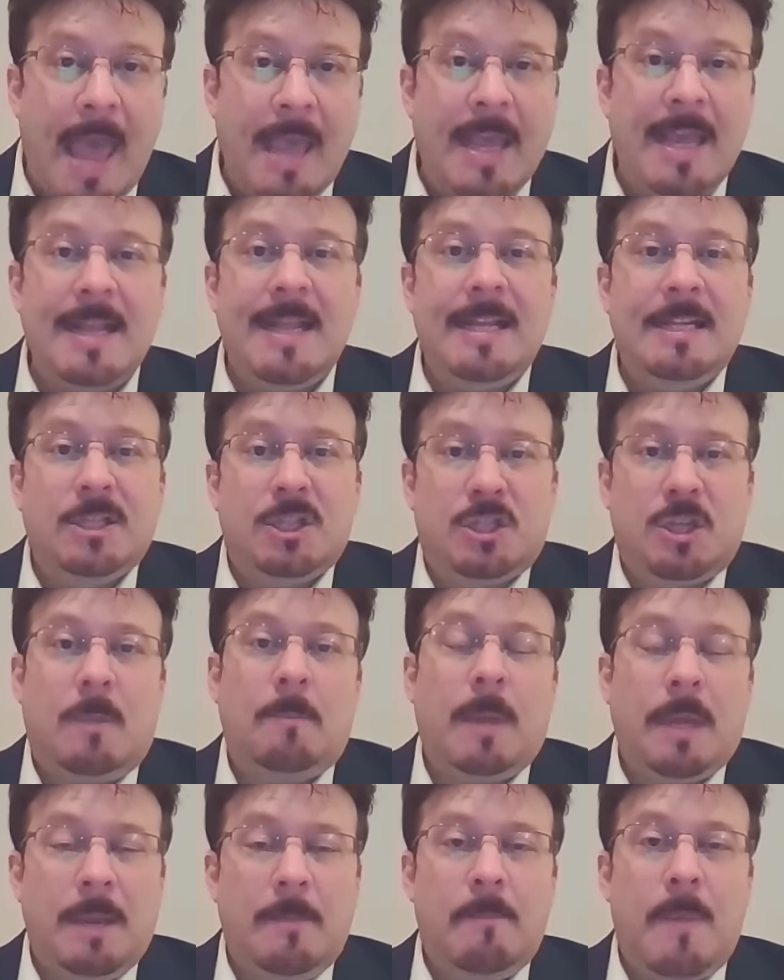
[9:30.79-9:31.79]
He needs
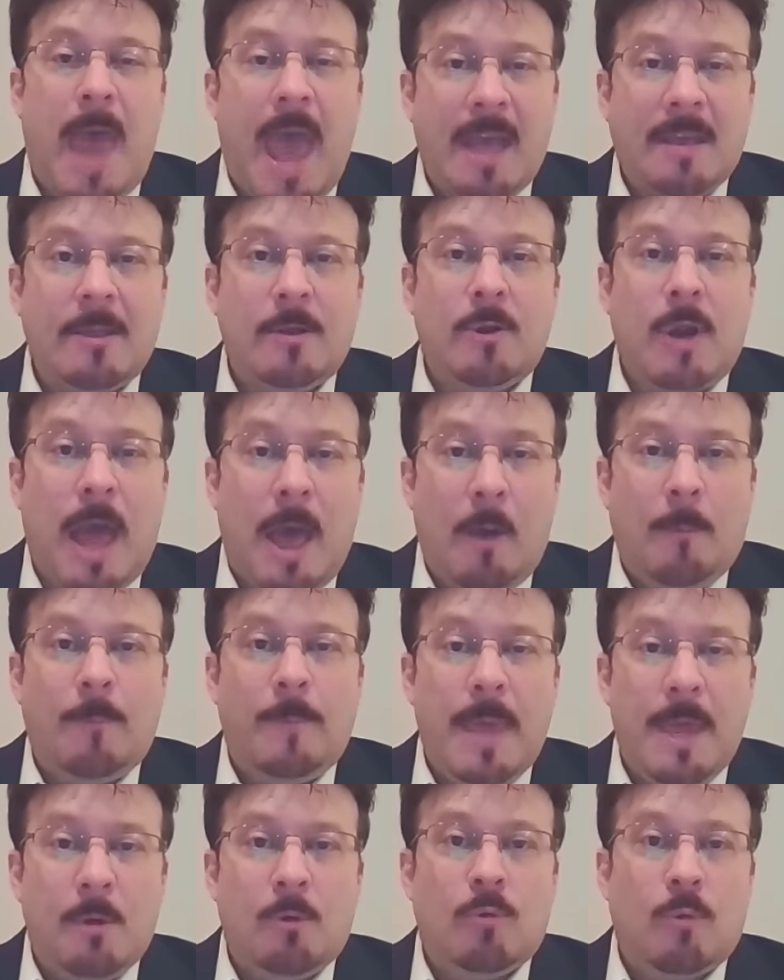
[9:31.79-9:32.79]
somebody back there to help
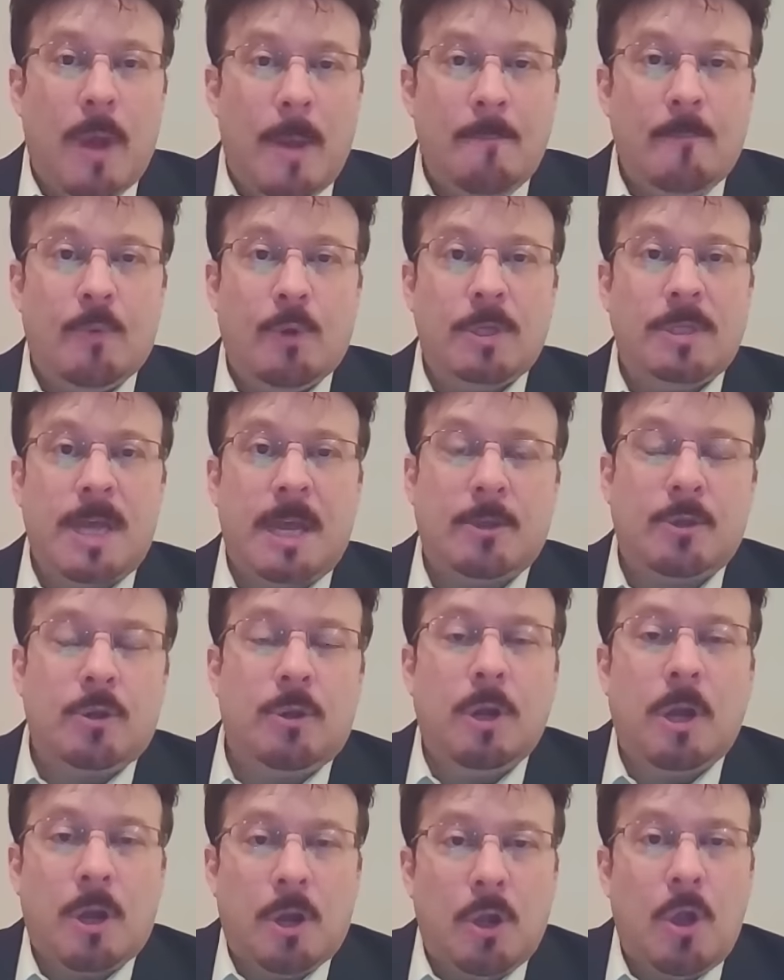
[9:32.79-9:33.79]
be a rim protector
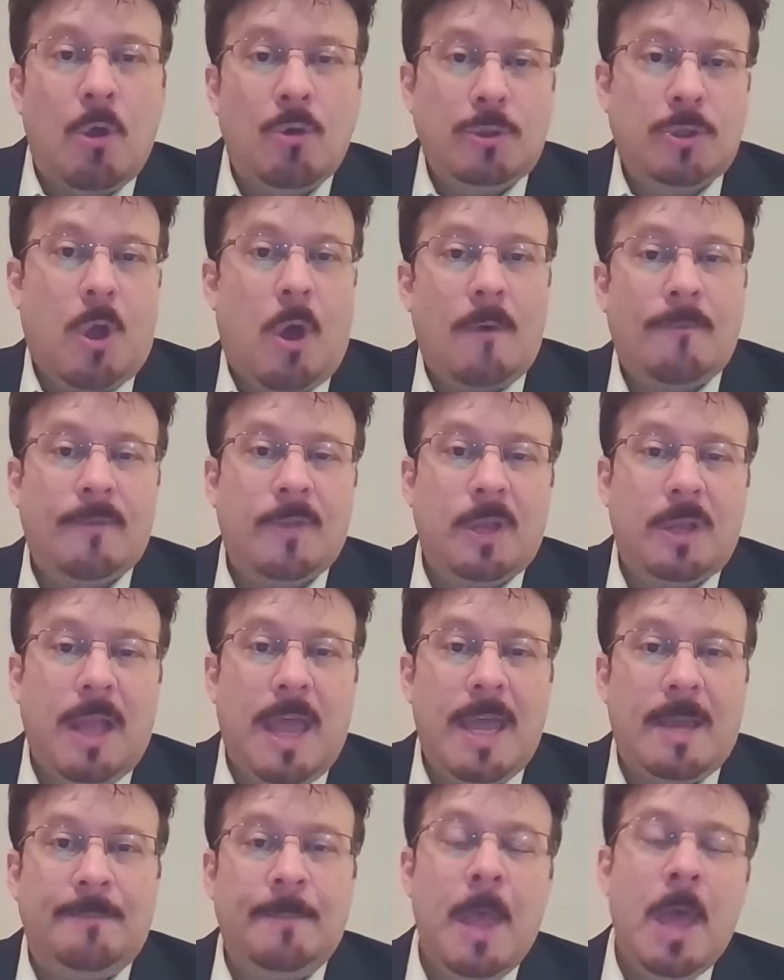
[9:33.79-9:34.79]
and close off the
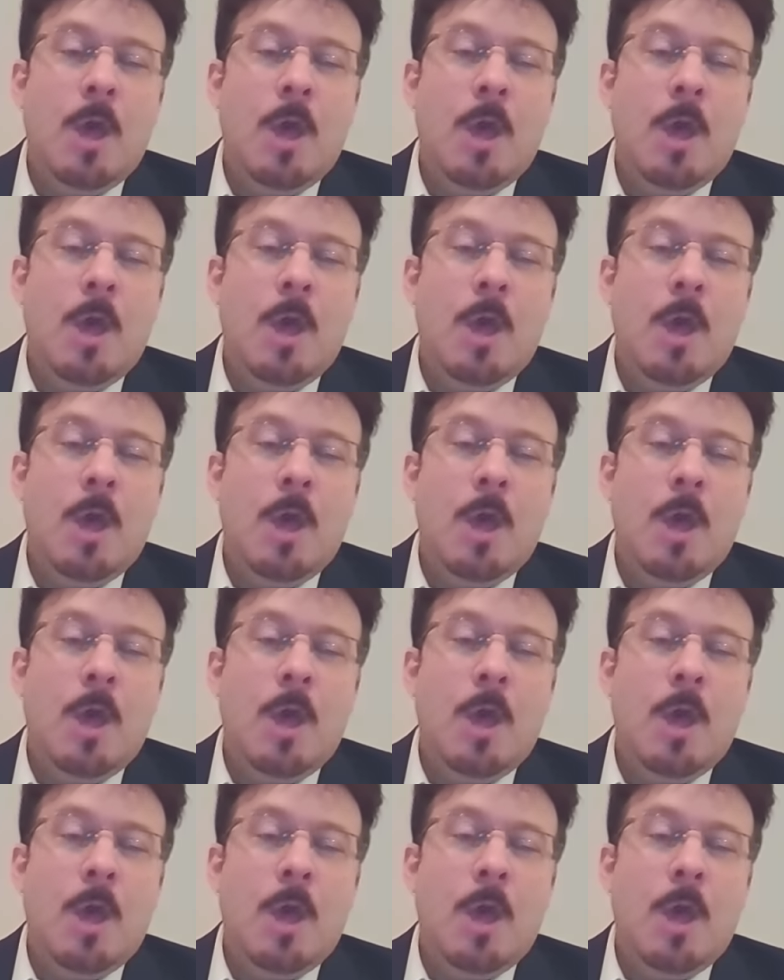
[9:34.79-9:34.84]
lane.